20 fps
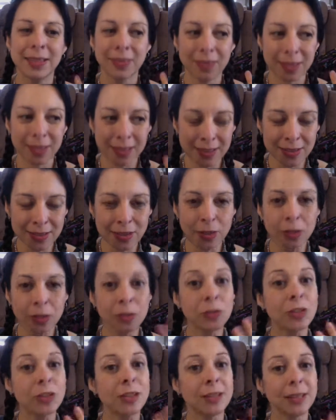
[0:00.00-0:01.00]
it's an
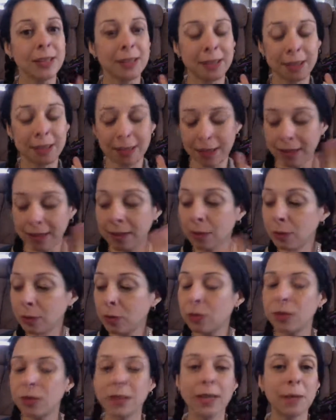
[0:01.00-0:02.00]

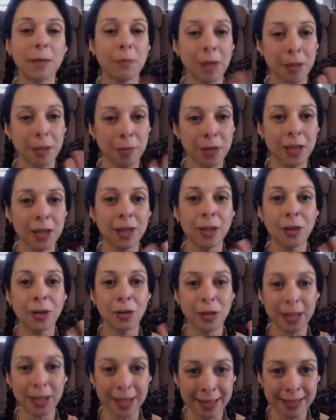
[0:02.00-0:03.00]
illusion that maybe
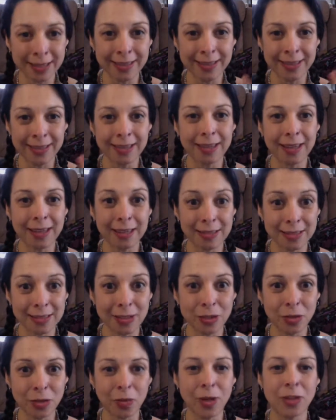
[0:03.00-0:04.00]
you're in a
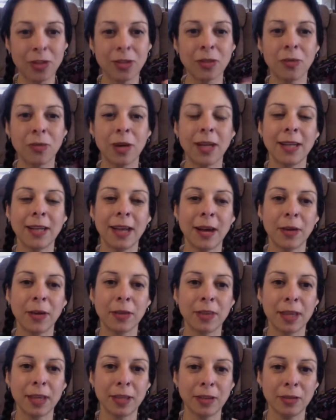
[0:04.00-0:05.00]
situation right now
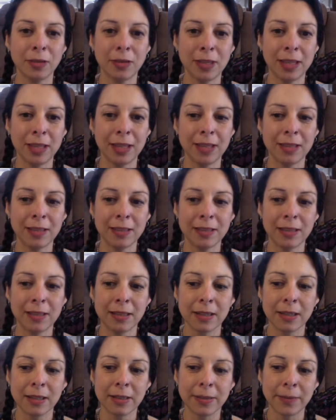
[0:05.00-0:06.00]
that you need
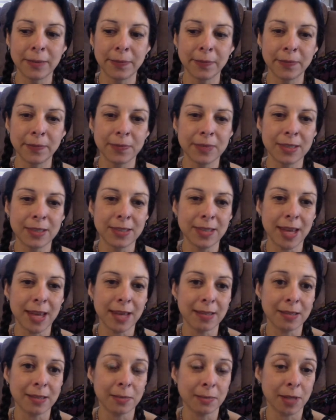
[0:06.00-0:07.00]
to
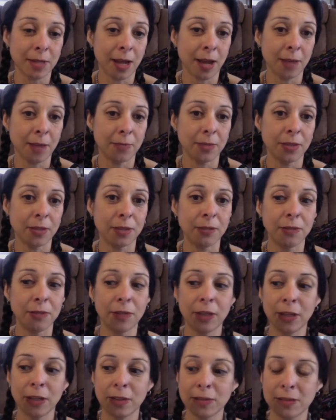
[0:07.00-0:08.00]
take some time to
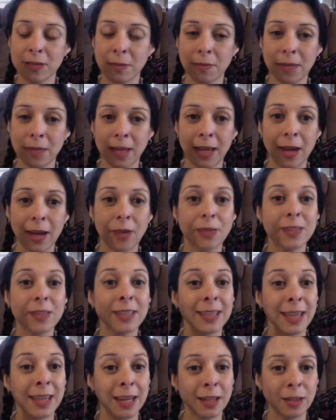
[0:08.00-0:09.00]
figure something out,
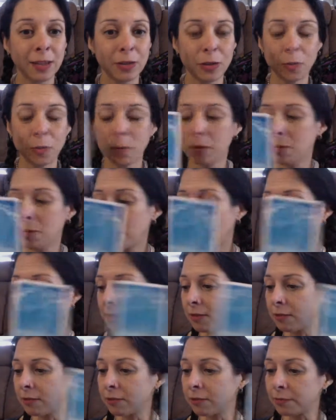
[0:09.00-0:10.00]
to gain a new
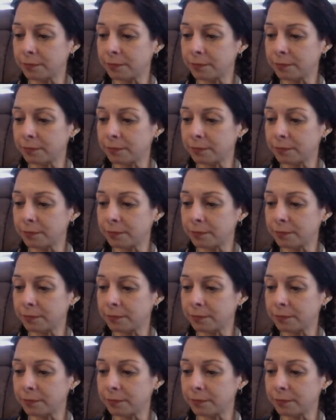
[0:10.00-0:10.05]
perspective.